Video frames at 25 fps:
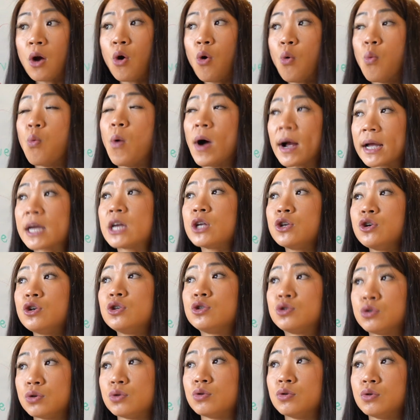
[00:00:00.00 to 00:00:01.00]
What can you
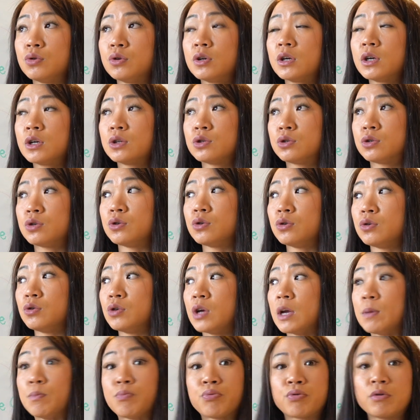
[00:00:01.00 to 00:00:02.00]
do to
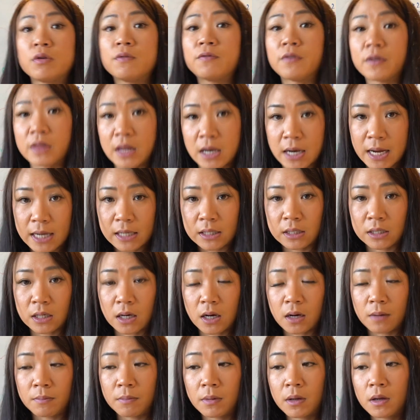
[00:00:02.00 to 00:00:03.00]
improve for the next
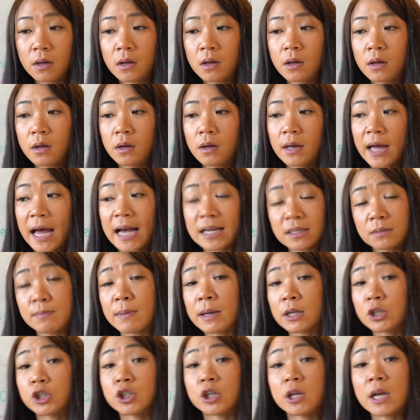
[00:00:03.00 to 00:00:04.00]
time? As
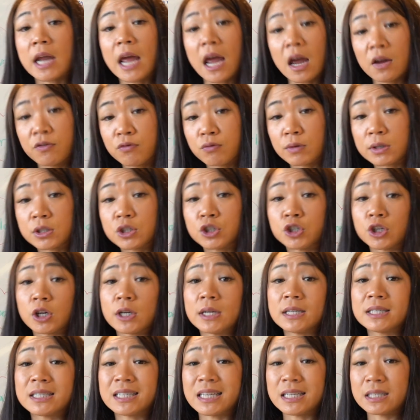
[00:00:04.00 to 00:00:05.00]
mentioned, everyone's
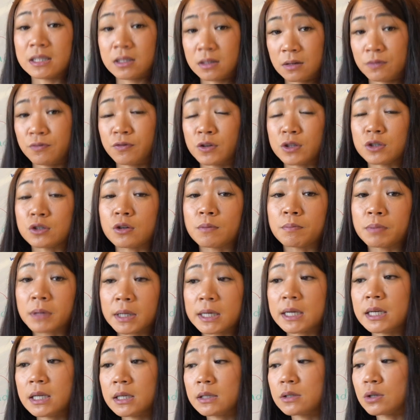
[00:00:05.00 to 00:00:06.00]
journeys is different. So
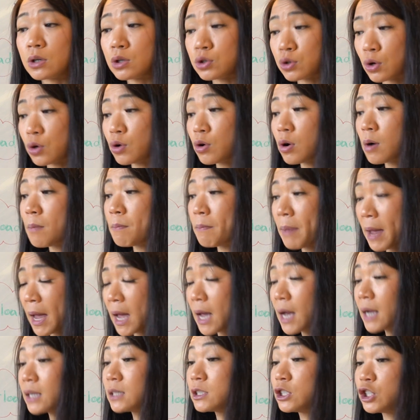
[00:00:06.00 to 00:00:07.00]
please don't
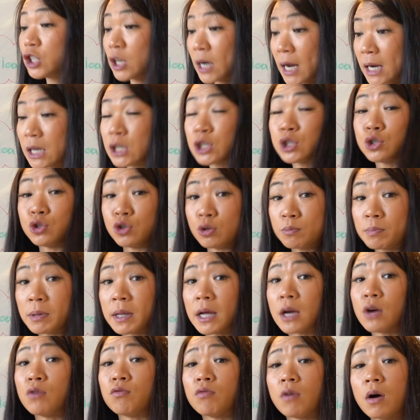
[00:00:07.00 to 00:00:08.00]
compare. Genetics do
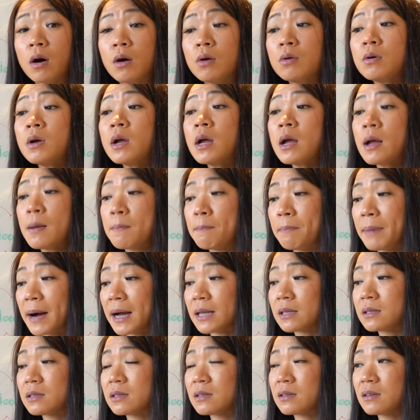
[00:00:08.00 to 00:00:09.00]
play a role,
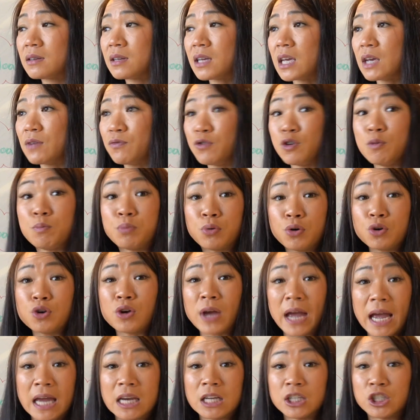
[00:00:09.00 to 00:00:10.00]
but if you put
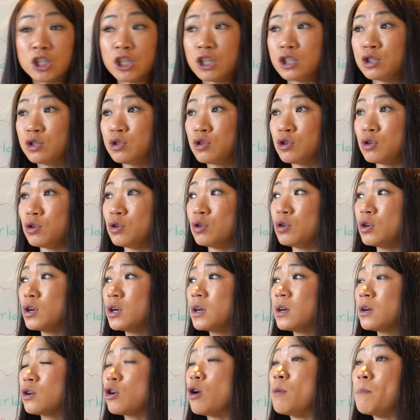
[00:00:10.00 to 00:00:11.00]
your energy to
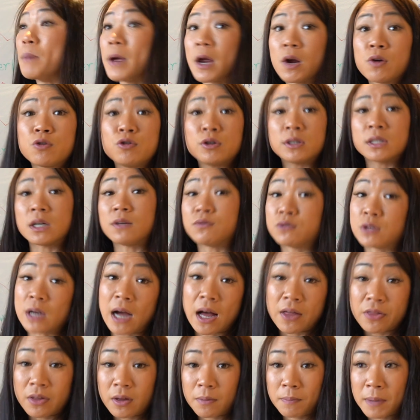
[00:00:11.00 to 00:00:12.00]
comparing yourself
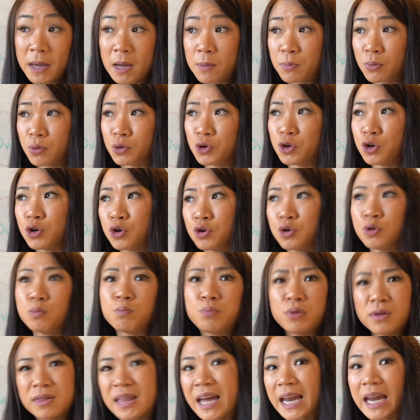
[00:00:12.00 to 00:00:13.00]
to other people, you could
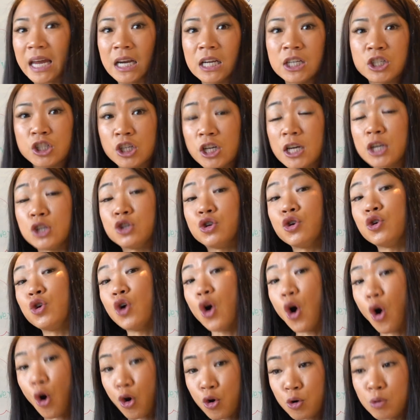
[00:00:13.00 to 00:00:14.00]
put that energy into
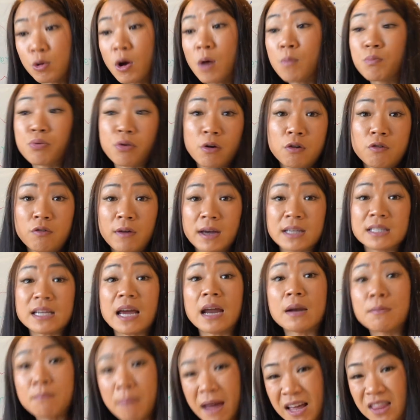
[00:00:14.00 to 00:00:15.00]
your own progress
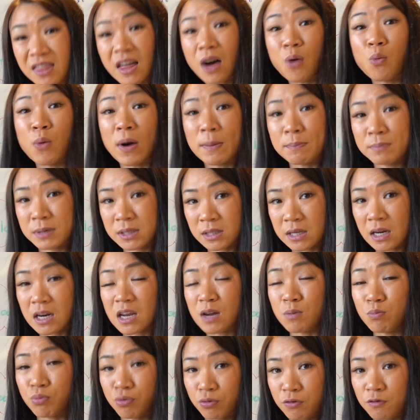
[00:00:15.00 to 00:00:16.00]
and make that 1%
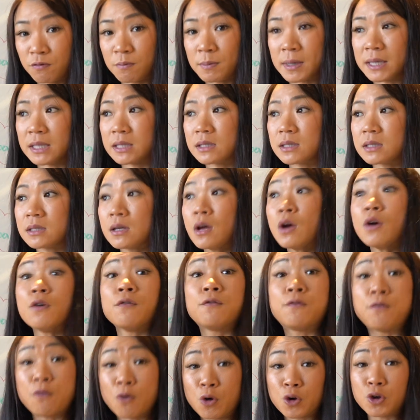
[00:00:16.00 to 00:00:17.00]
improvements
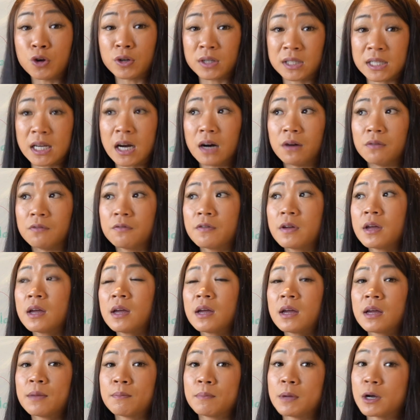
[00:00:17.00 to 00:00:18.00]
for yourself.
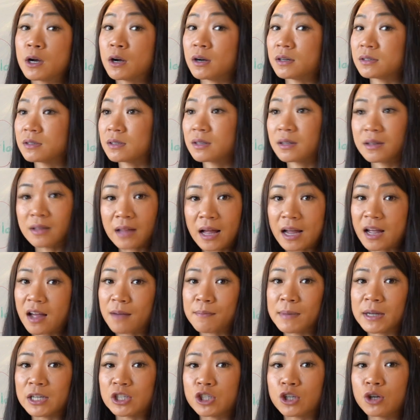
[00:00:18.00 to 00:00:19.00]
Because like I
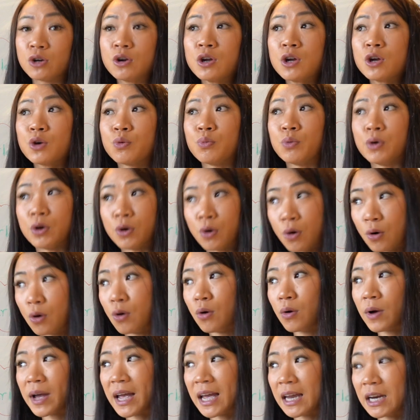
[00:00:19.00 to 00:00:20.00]
mentioned, we
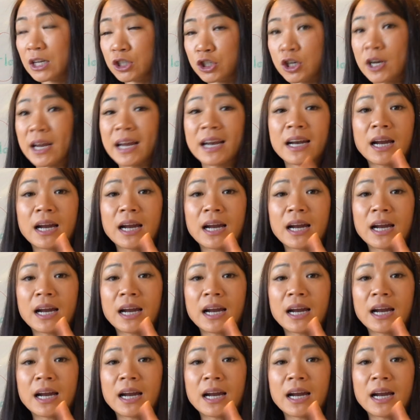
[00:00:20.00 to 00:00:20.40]
all energetic.